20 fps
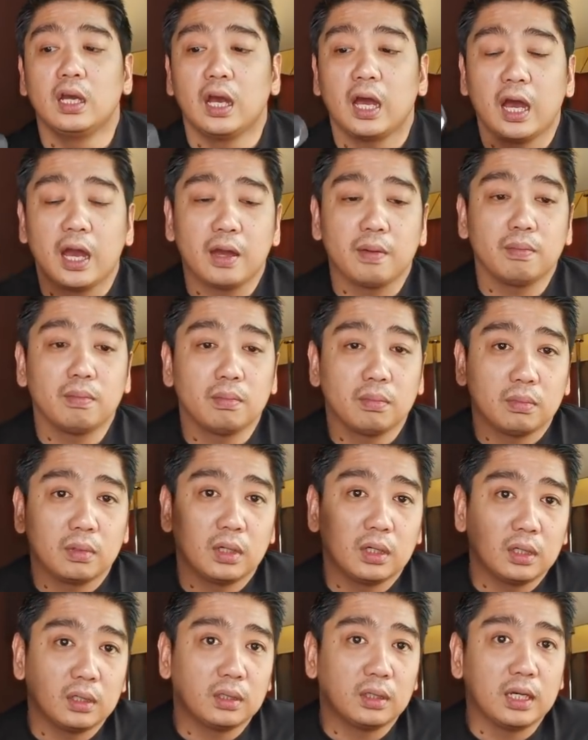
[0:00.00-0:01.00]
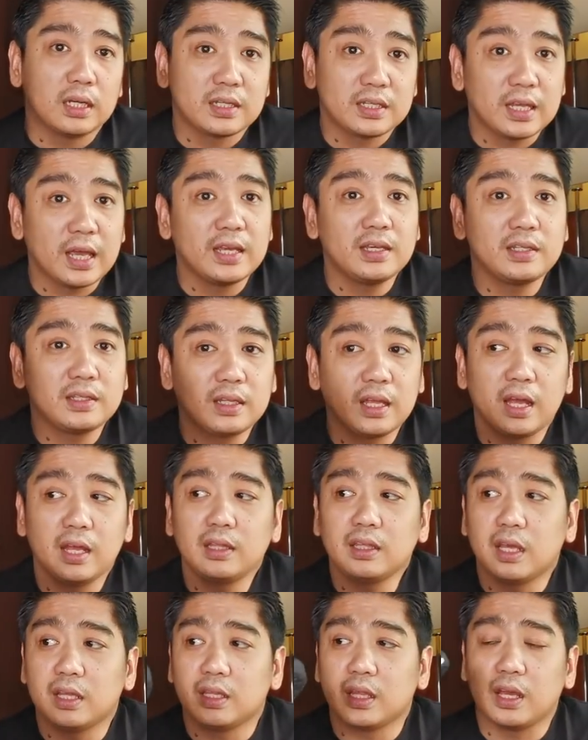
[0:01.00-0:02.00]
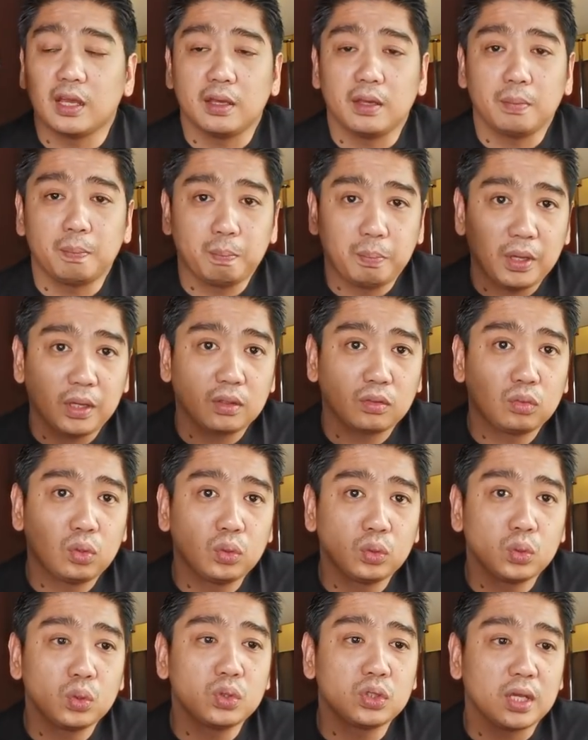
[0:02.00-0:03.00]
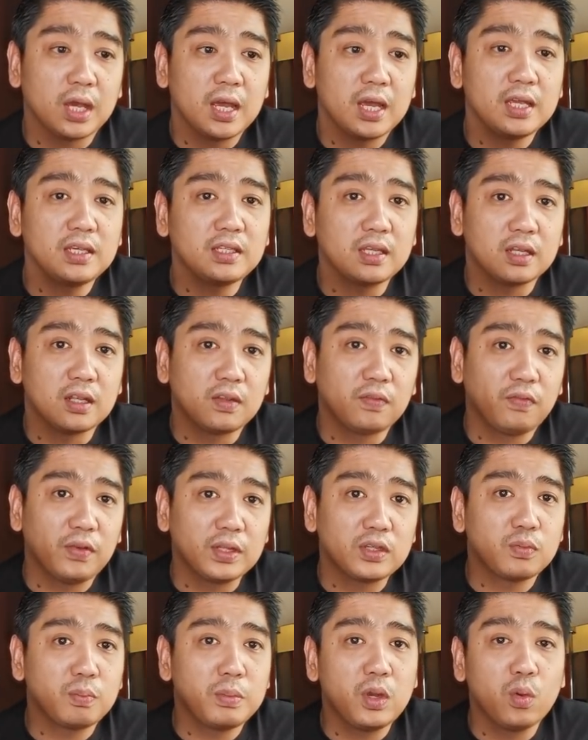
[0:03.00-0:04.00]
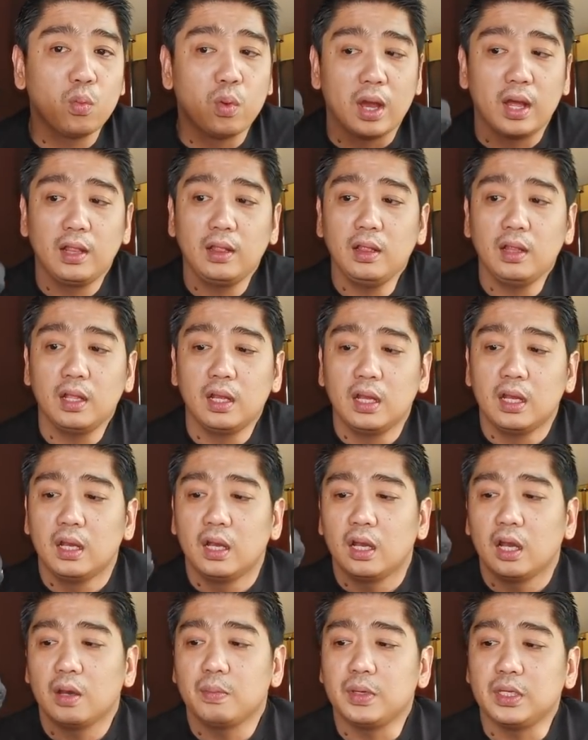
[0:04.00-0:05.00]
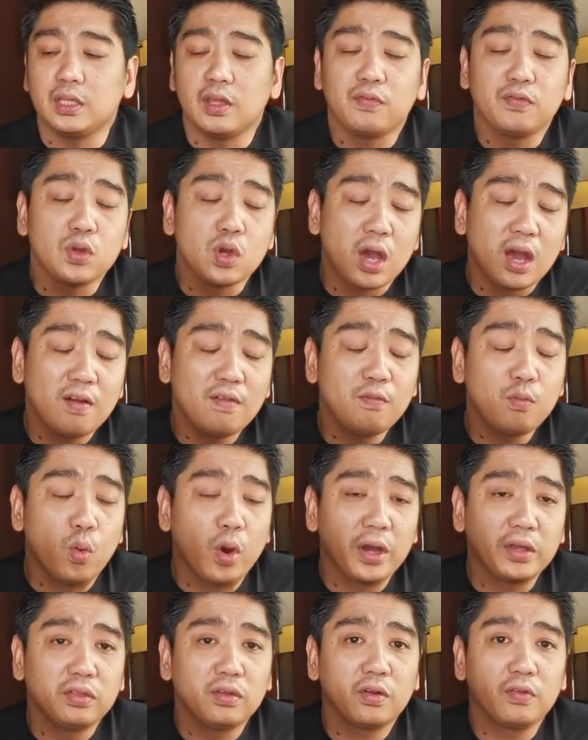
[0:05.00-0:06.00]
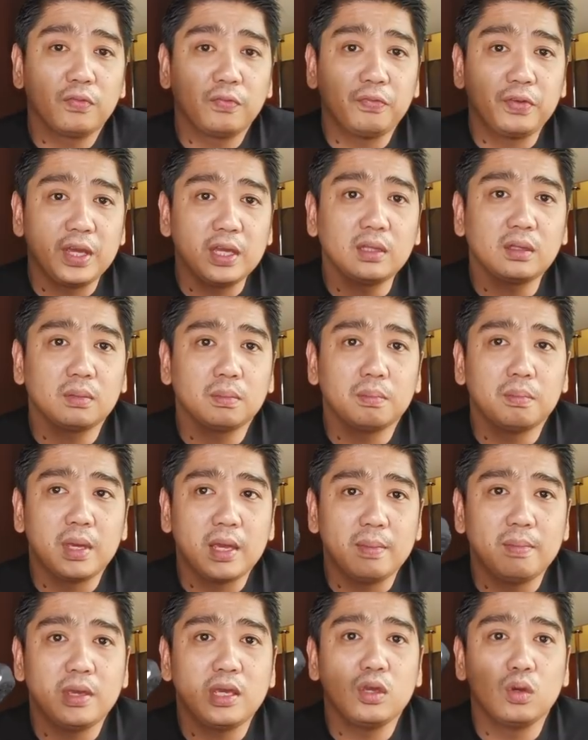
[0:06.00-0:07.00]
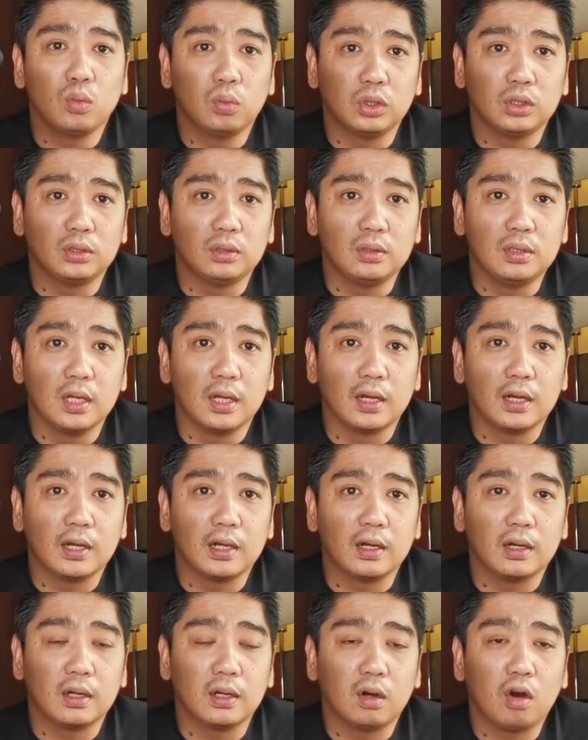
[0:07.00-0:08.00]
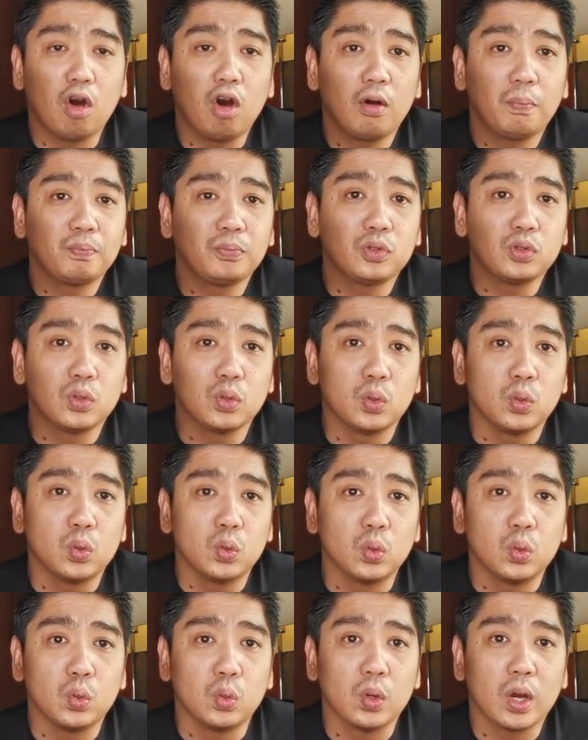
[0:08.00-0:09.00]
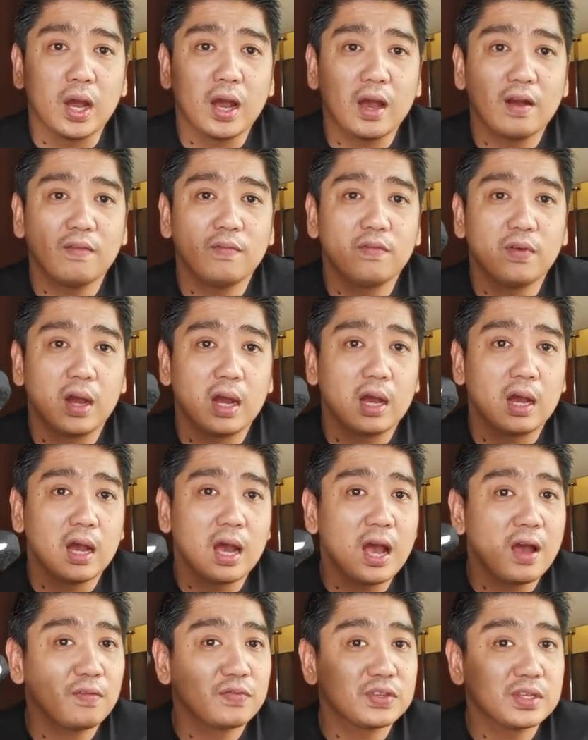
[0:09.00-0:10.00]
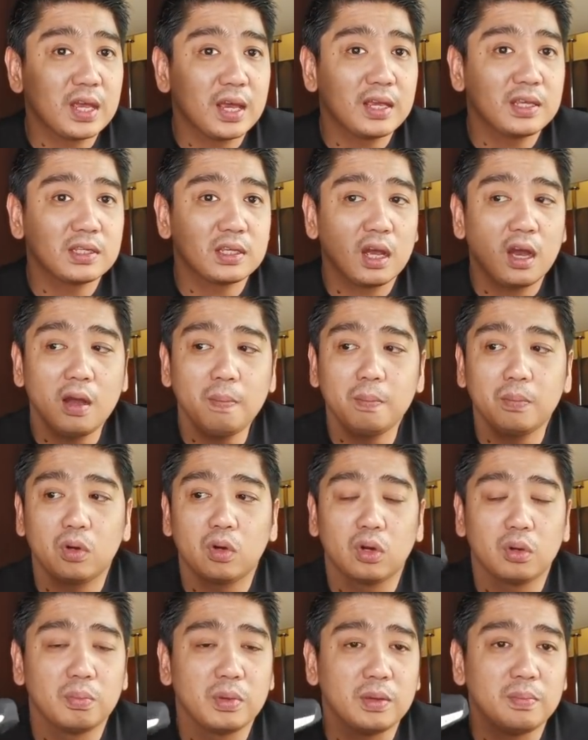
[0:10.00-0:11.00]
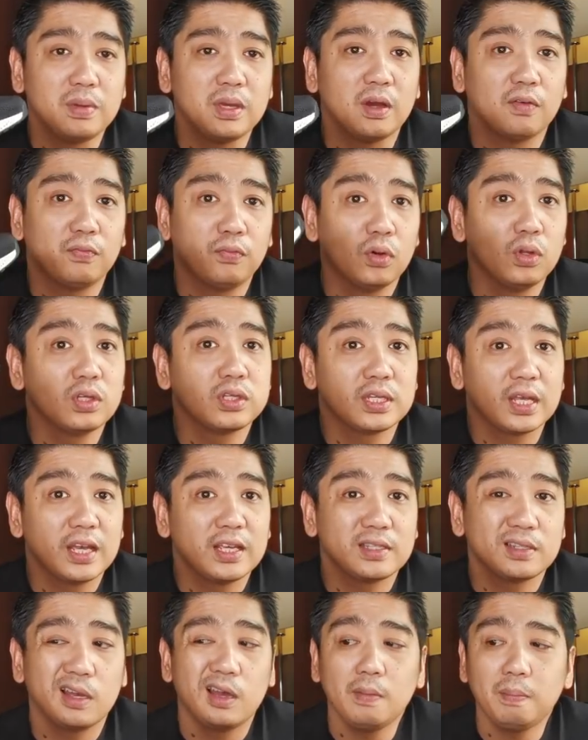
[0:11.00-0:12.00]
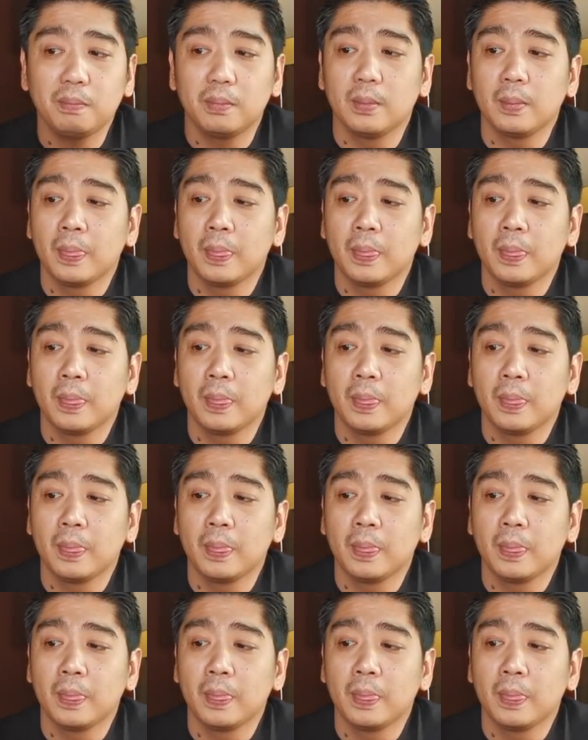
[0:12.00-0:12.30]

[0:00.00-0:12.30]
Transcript: I'm a size 10 and I picked true to size and it fits me well. I mean, if you have wider feet, maybe you would uh, opt to have a half size up or maybe a full size up.